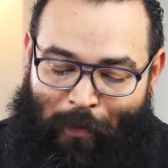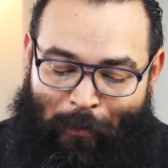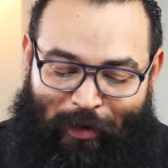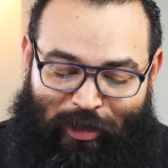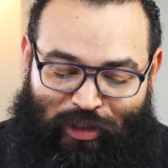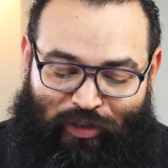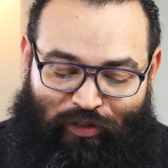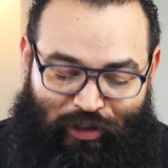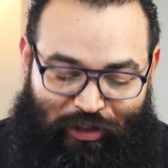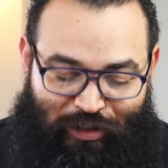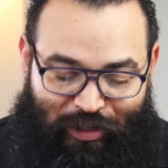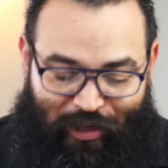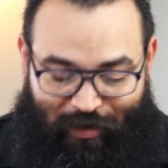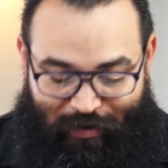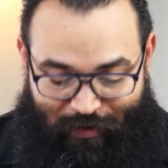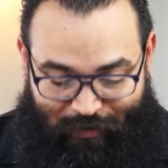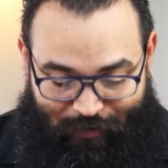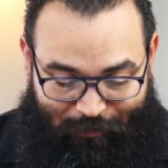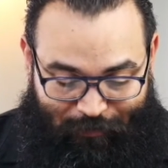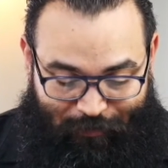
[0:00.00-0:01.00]
Verse
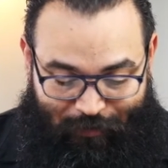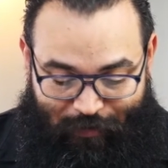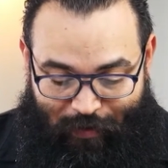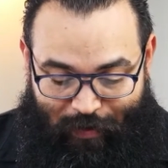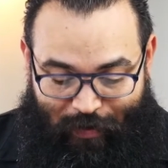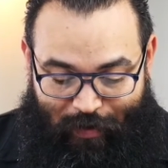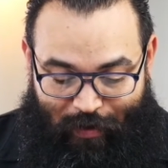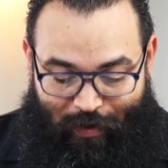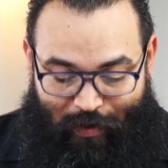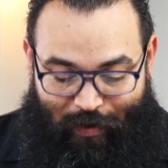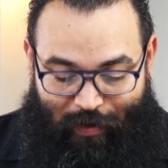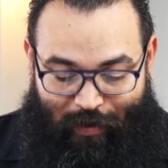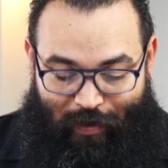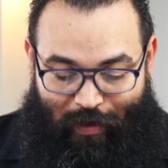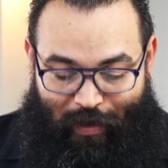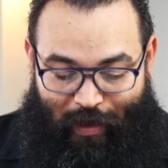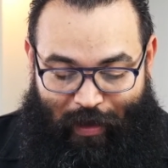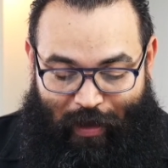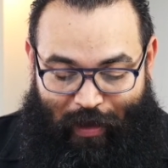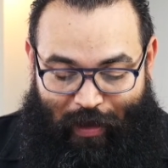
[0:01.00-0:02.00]
14.
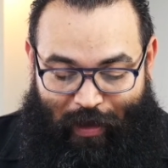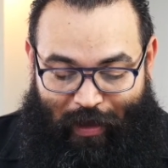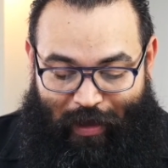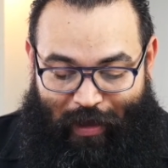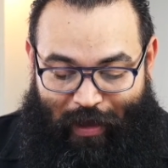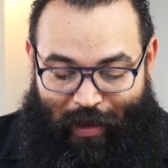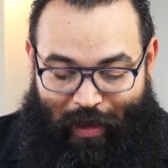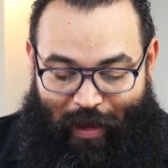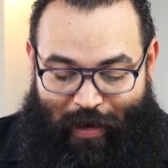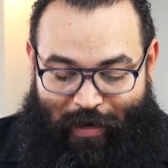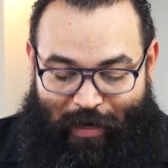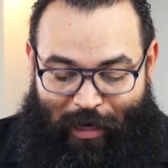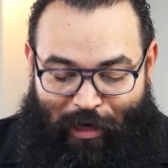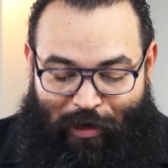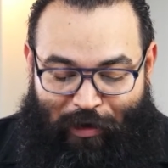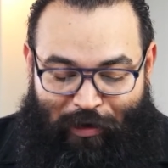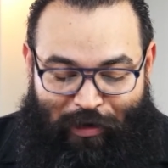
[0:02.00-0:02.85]
And the